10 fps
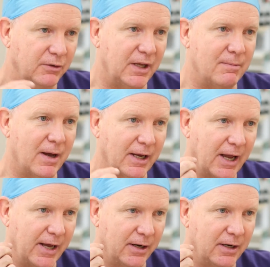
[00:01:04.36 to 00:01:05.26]

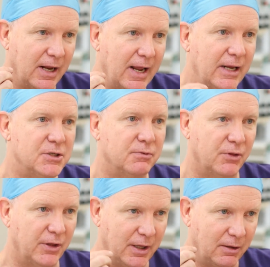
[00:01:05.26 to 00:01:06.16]
demarcated edge of
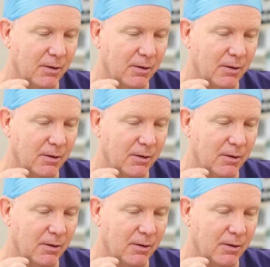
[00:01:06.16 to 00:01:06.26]
the